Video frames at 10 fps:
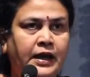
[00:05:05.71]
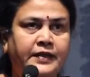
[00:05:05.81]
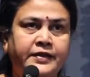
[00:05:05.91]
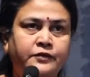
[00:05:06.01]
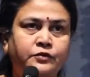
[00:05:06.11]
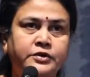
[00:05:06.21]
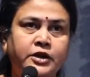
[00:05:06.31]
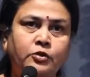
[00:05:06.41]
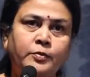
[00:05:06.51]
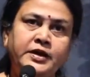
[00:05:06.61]
And therefore
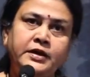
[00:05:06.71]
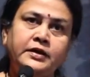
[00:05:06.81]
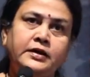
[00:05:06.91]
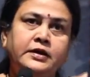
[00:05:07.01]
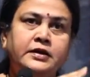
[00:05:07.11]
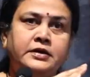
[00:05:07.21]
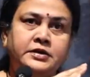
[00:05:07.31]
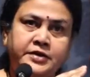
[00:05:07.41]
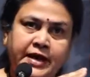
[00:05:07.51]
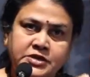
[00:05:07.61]
there will be
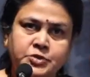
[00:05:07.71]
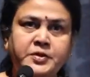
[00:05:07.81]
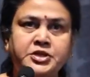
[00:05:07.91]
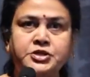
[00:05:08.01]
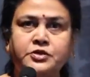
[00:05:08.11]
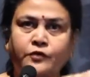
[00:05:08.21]
transmission